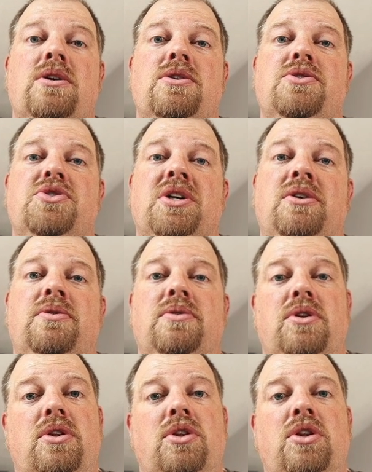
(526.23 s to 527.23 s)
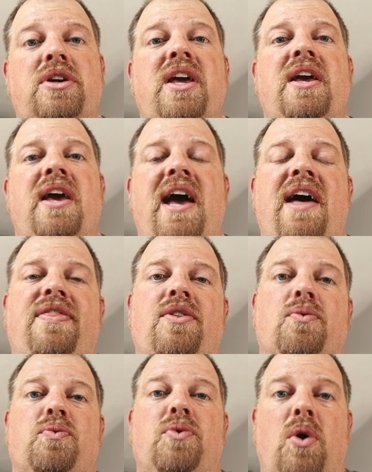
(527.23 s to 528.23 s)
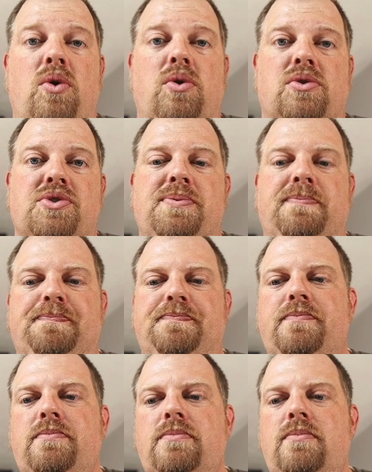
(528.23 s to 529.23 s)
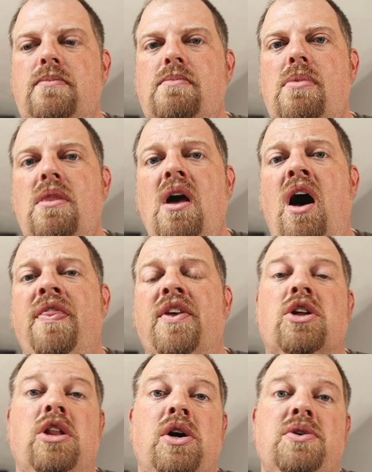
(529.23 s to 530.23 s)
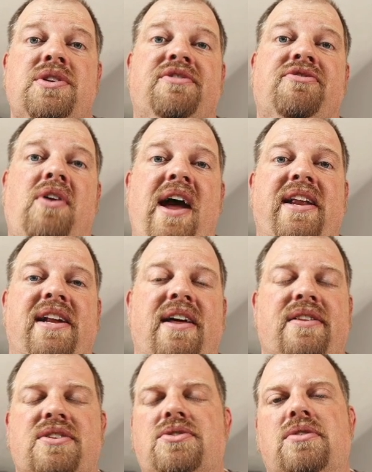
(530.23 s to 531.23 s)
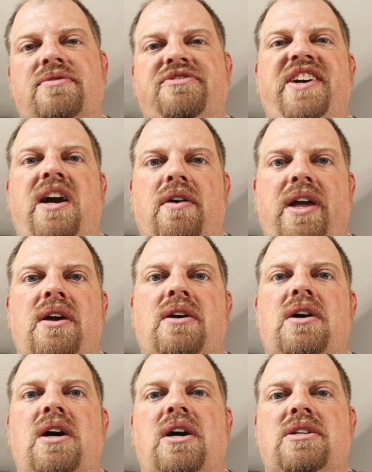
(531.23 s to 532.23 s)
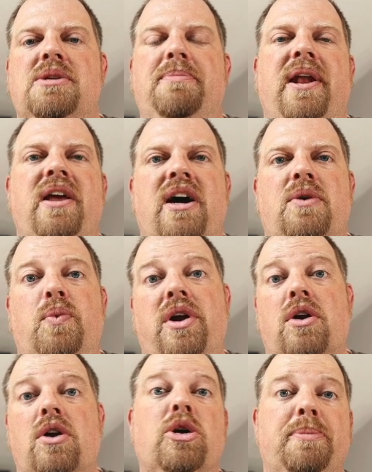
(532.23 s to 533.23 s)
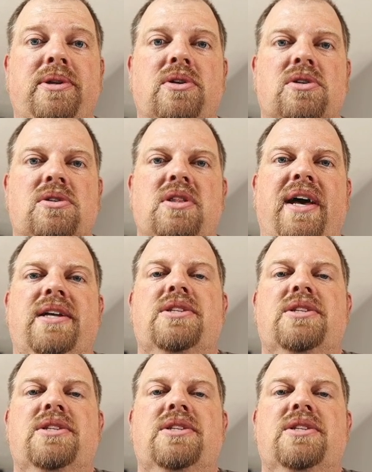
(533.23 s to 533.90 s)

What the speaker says: So looking at the rolls on the close of Friday, now this will vary depending on what our open looks like